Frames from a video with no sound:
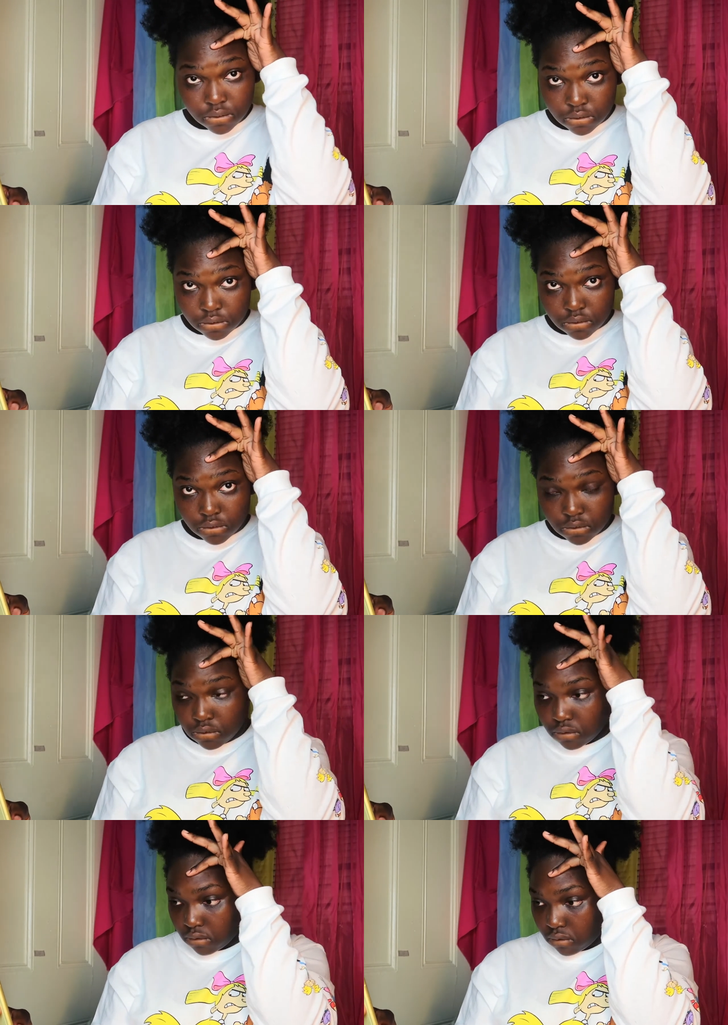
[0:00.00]

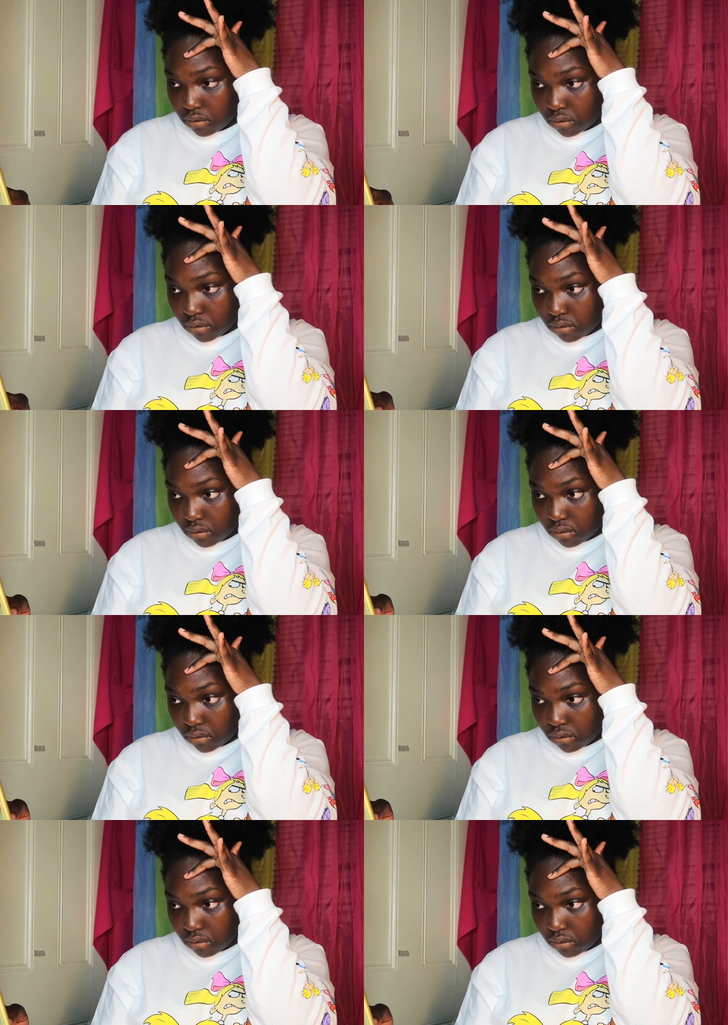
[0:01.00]

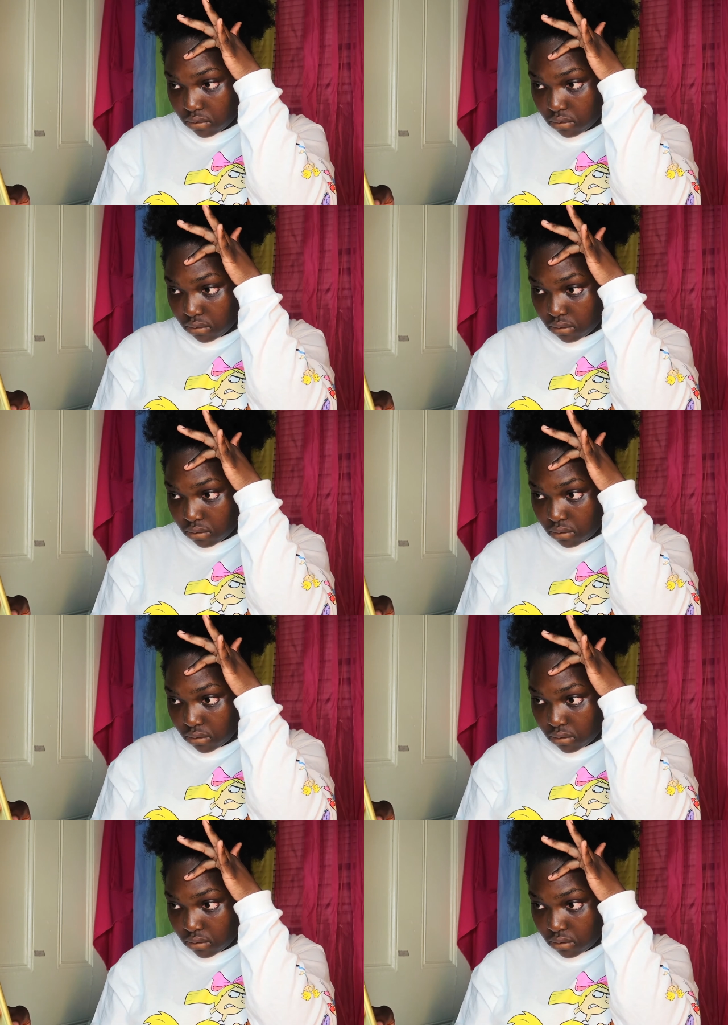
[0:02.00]

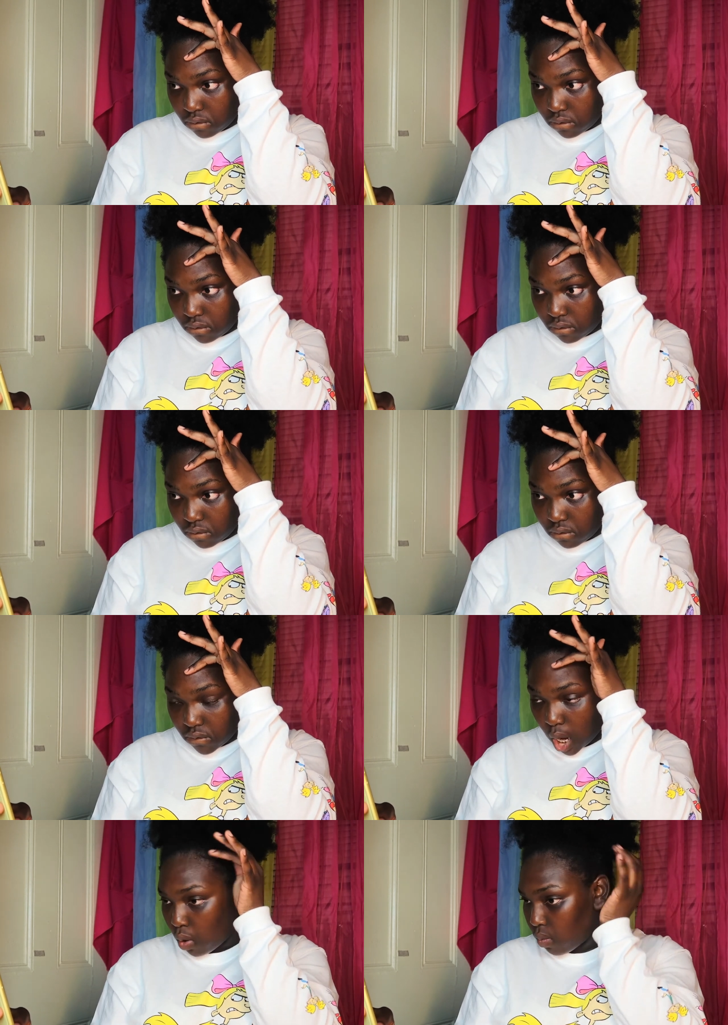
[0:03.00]

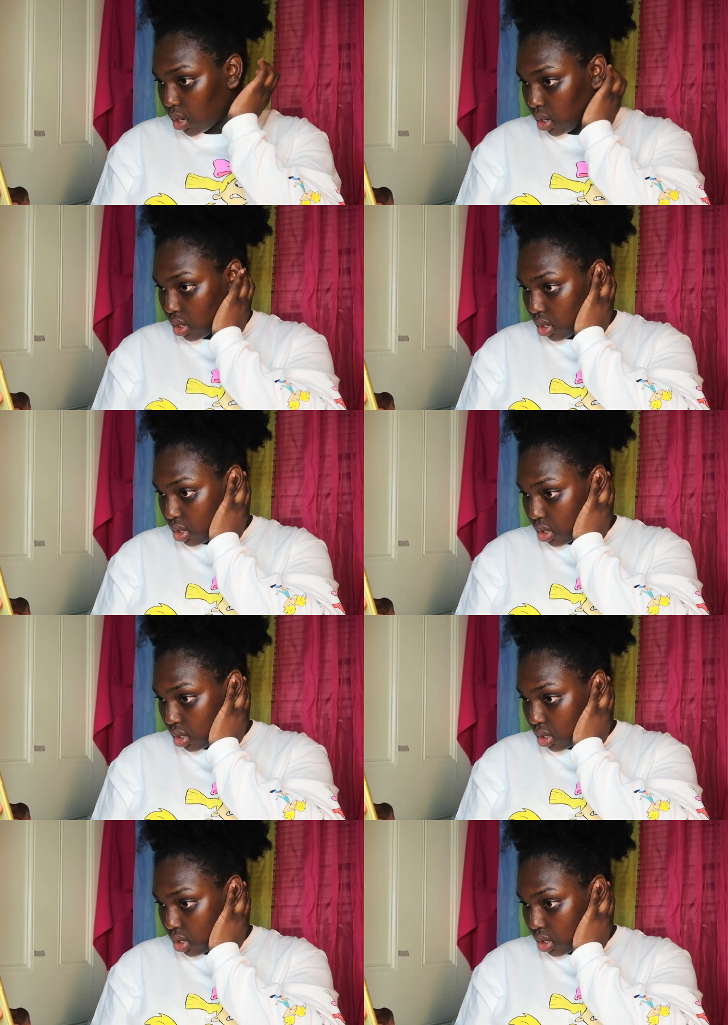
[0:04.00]
No one is speaking in this clip.